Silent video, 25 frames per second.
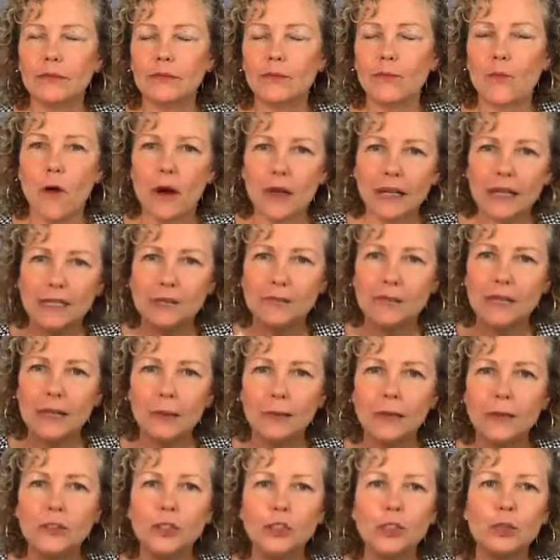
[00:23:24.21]
wanted
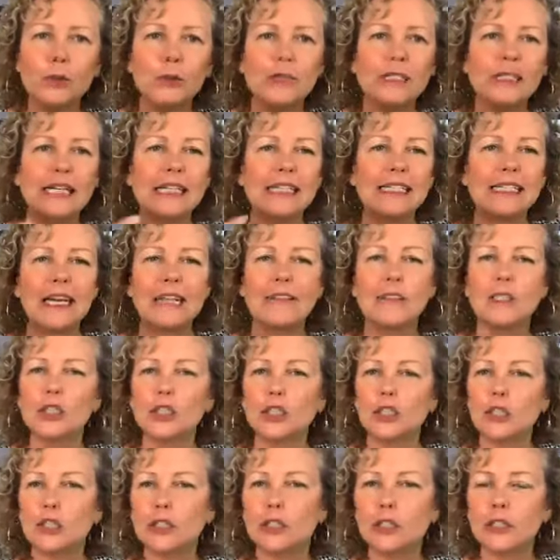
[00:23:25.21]
people to do was get the
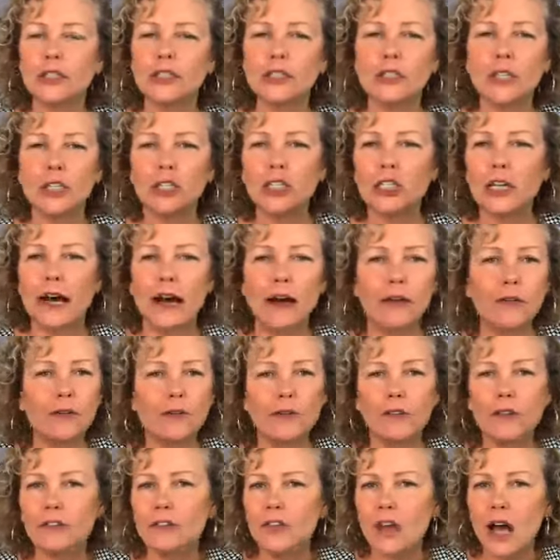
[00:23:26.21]
sugar and starch out
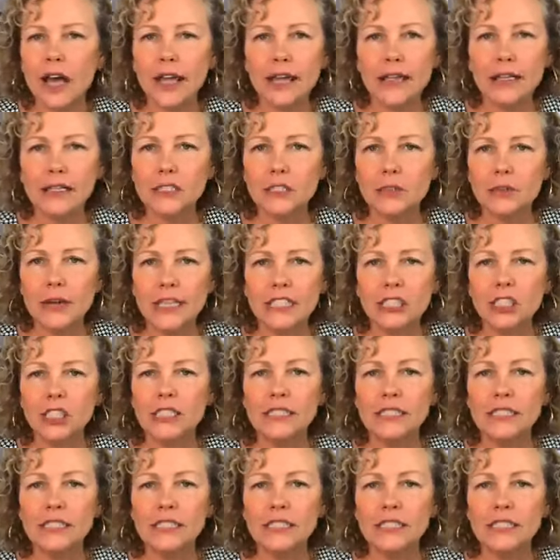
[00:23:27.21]
of their diets, right?